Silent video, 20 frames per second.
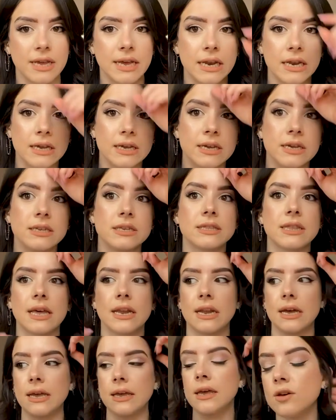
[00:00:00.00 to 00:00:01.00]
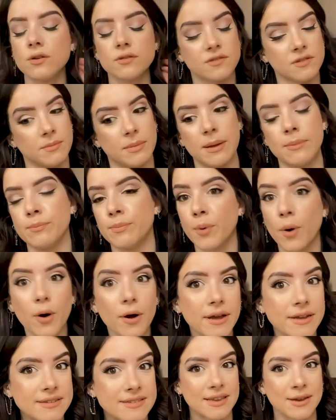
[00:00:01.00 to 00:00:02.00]
the Iliad, that like those are my
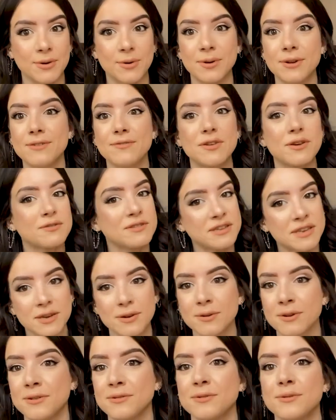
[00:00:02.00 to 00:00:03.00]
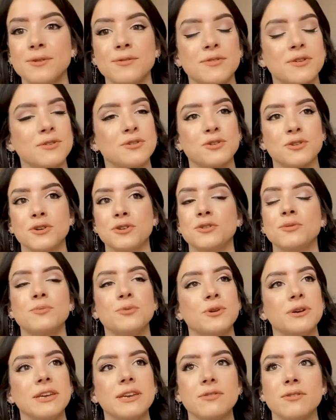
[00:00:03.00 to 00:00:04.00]
boys, like all of those heroes, all of those Trojan
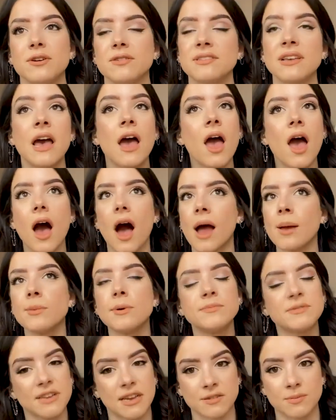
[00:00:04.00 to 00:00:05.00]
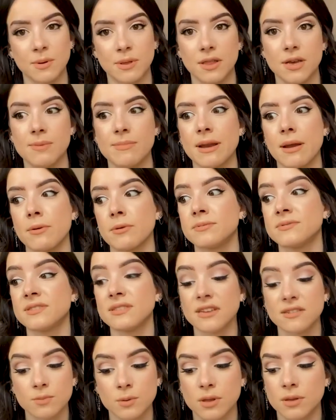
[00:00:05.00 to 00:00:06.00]
War heroes. I'm obsessed with them and I'm
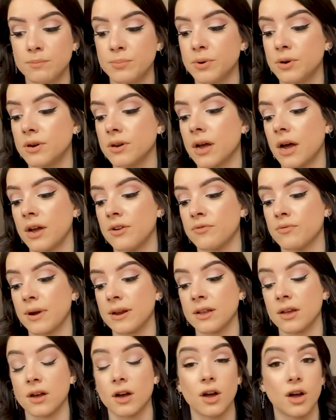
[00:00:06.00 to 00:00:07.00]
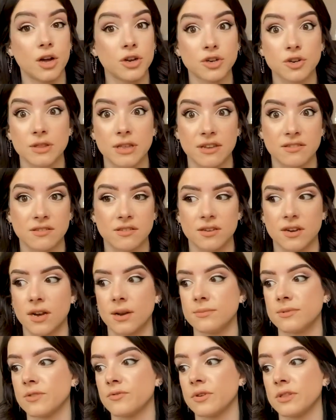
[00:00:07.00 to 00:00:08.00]
obsessed with the book. I've read it 100,000
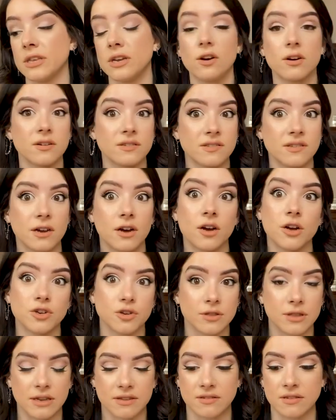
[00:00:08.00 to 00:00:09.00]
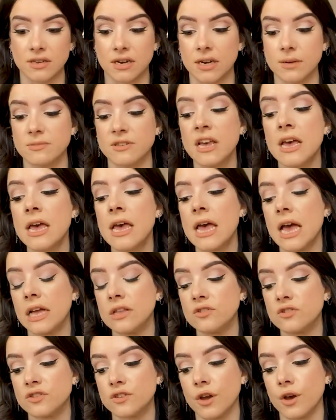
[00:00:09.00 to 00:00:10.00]
times. I've read the Odyssey 100,000 times.
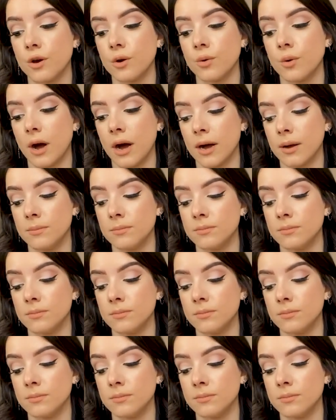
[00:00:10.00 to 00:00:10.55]
And so